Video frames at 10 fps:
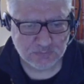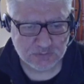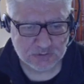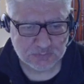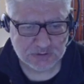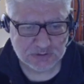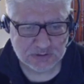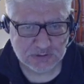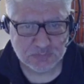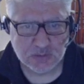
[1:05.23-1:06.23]
this
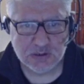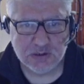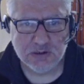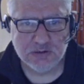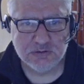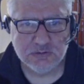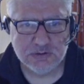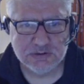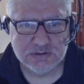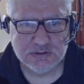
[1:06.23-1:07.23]
PC. So
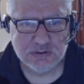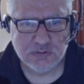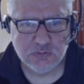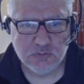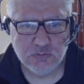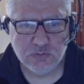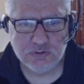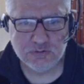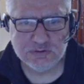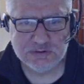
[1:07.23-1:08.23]
it's
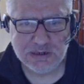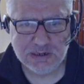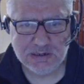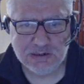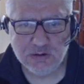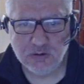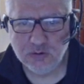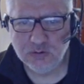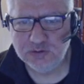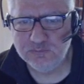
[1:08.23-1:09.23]
Windows 10,
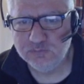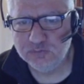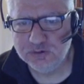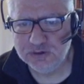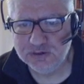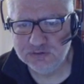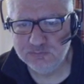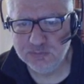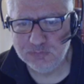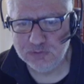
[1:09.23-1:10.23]
only 4 gigs of
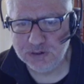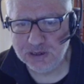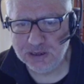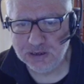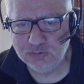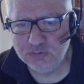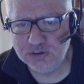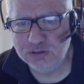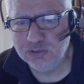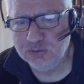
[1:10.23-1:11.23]
memory and only
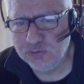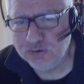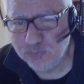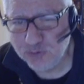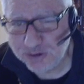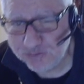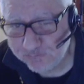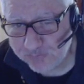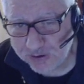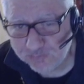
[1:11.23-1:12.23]

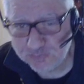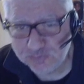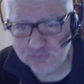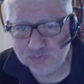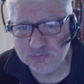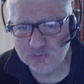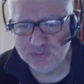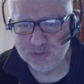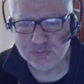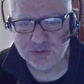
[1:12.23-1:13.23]
3.85 usable
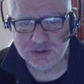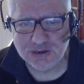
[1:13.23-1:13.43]
memory.